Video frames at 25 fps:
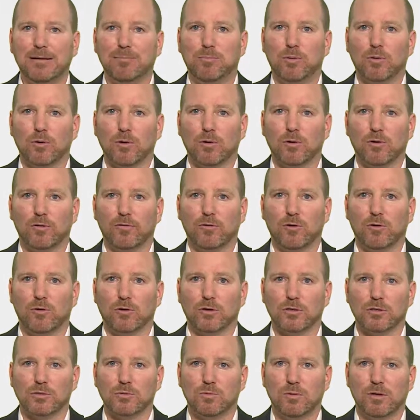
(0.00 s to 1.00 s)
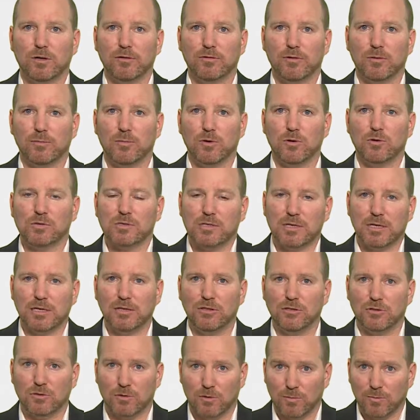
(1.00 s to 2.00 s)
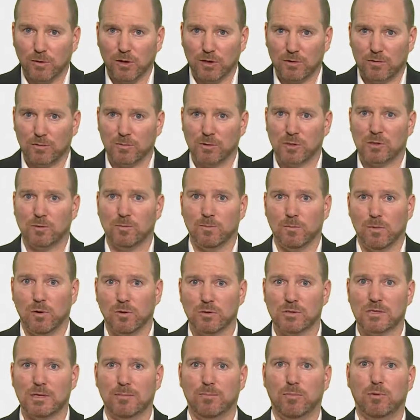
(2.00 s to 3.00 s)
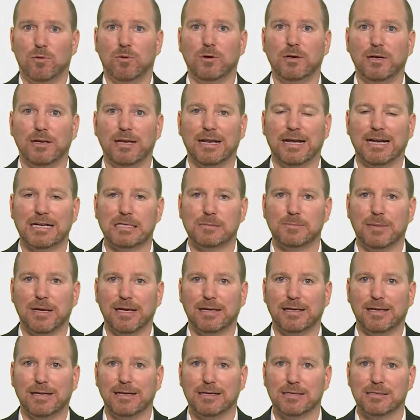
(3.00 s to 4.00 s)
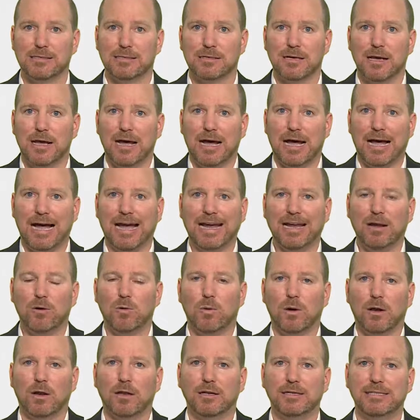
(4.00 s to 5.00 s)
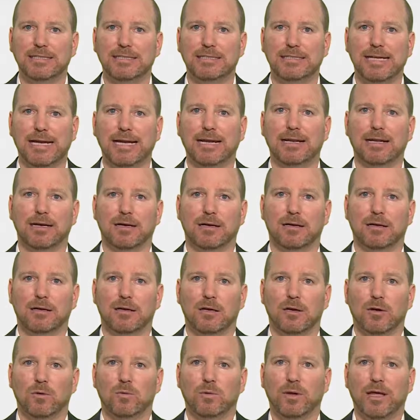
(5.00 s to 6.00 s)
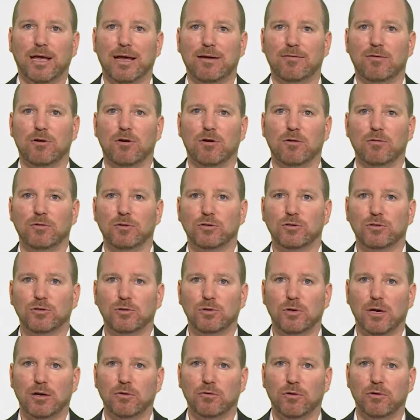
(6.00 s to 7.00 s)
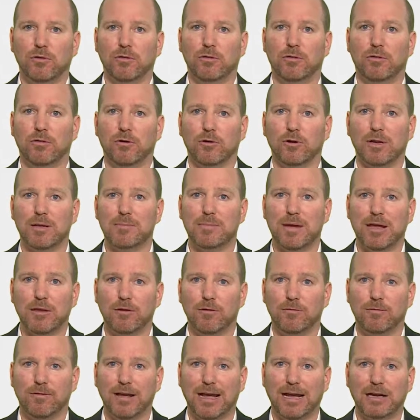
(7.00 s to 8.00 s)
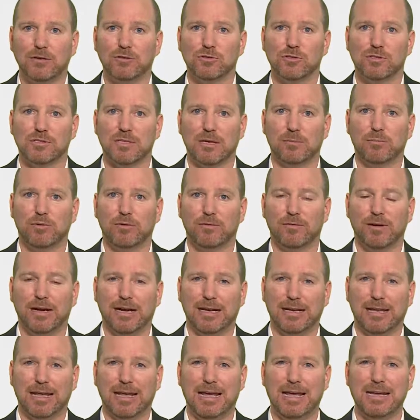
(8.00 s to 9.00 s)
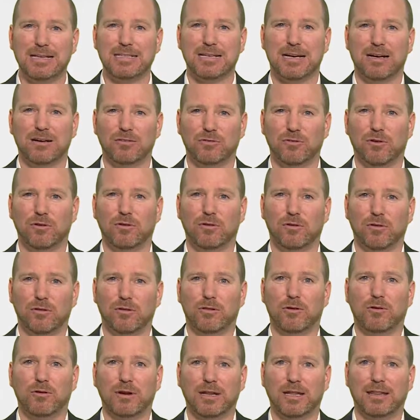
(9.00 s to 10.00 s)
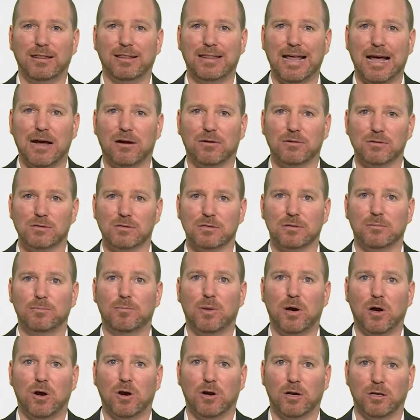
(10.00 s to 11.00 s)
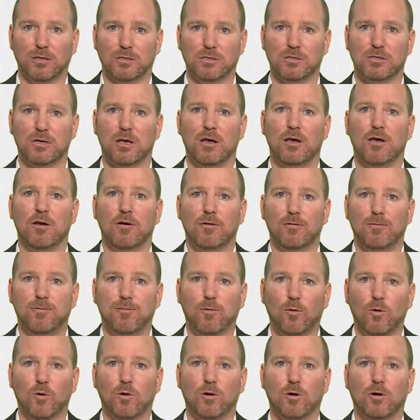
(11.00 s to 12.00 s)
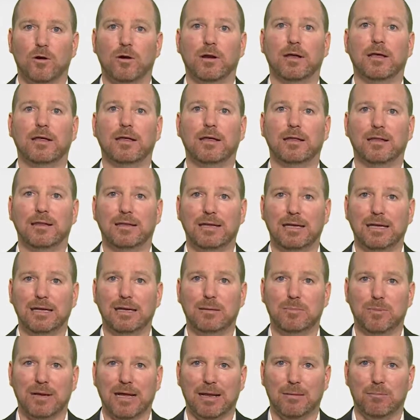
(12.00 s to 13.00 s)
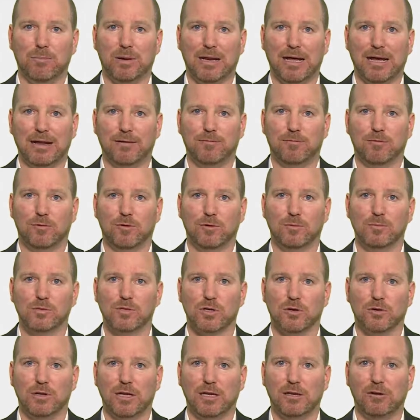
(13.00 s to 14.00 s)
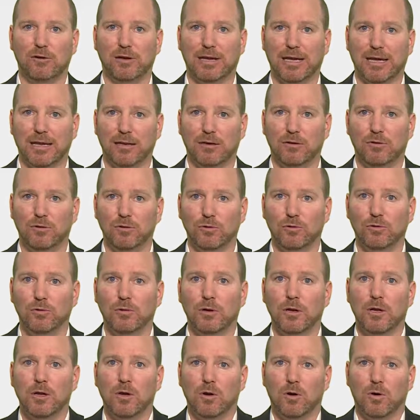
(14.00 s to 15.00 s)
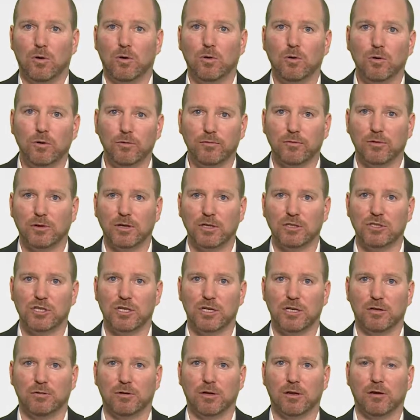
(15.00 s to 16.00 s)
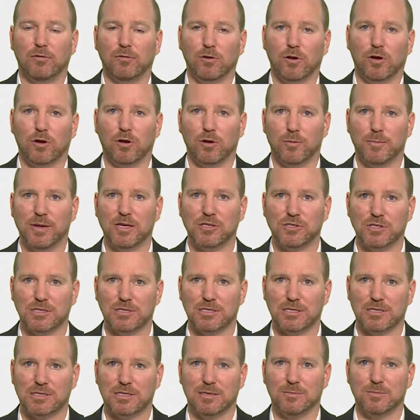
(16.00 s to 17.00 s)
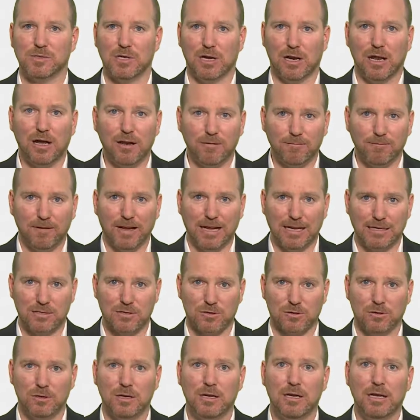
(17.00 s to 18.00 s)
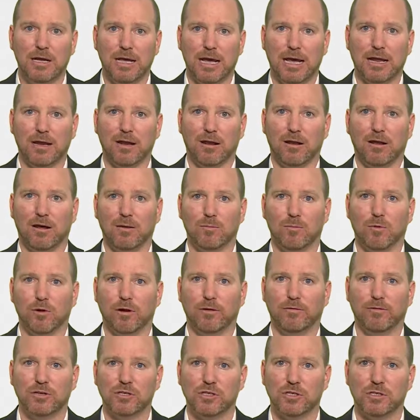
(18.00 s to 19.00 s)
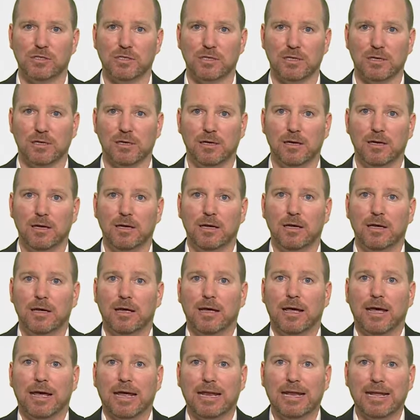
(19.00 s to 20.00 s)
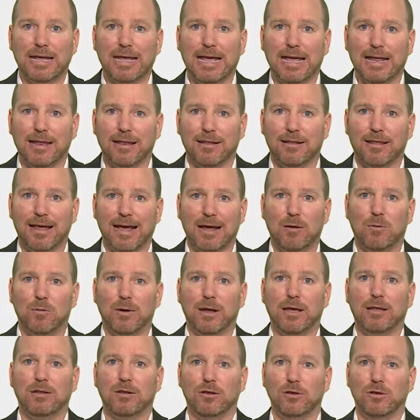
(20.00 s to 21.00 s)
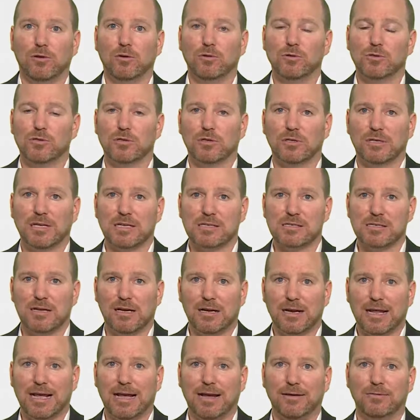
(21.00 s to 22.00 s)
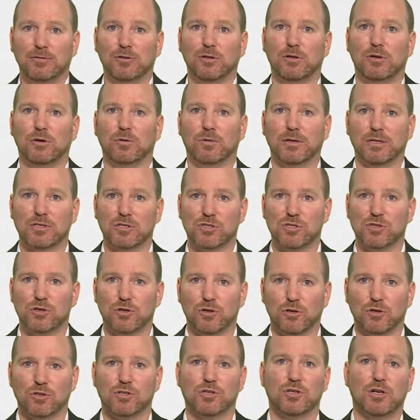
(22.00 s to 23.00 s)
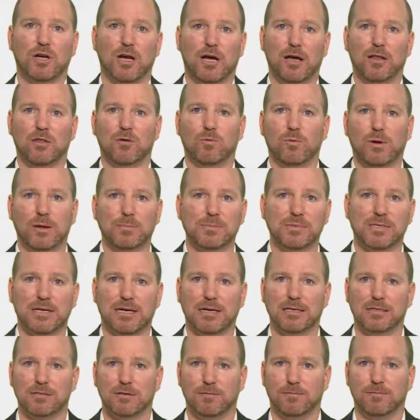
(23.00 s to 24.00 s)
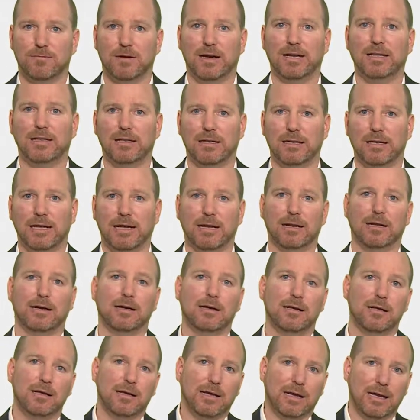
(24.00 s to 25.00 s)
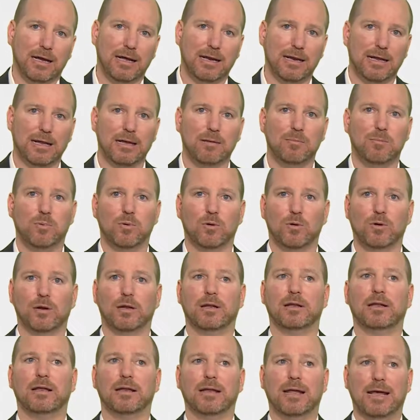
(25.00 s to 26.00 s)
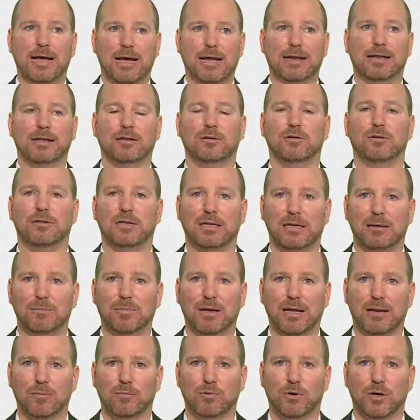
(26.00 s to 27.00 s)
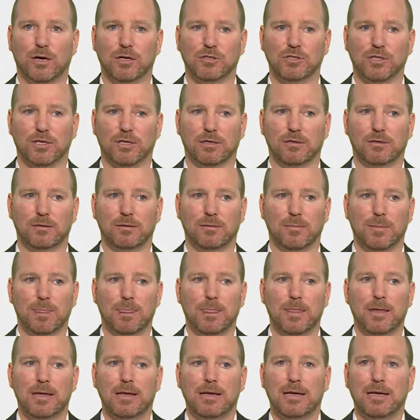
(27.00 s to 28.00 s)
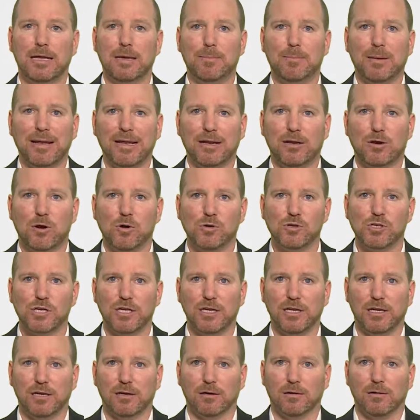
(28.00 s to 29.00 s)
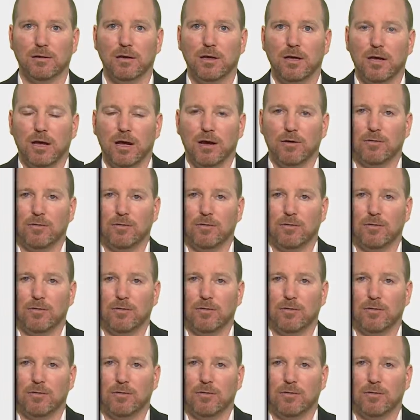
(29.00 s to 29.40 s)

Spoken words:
Portal, of course, one of the most important aspect is high quality data. We have over 230 manufacturers that provide 830,000 parts for the EPLAN platform so that you can do all of your engineering of your automation systems a lot faster and a lot more efficiency. And again, that way the user does not have to go and search other websites to find the data and import it and add it to the EPLAN project. EPLAN Cogeneer, a